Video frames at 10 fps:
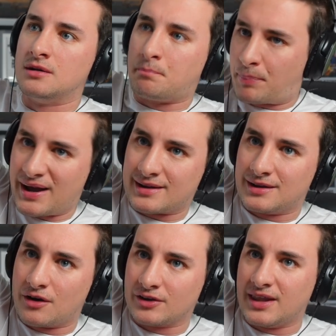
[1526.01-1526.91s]
bang
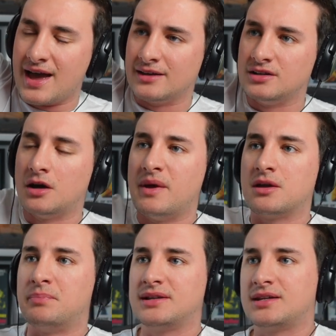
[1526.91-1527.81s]
on the head, you know, make a
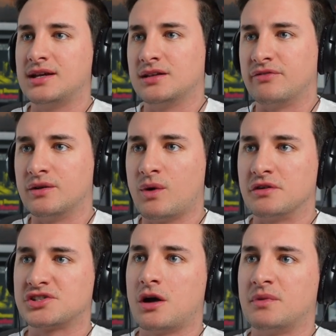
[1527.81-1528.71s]
big deal of it. Whereas
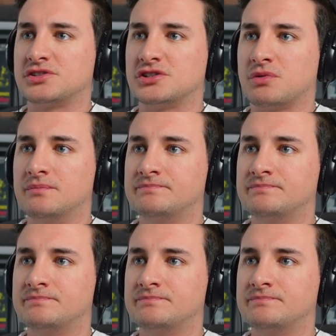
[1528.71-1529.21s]
Omos just went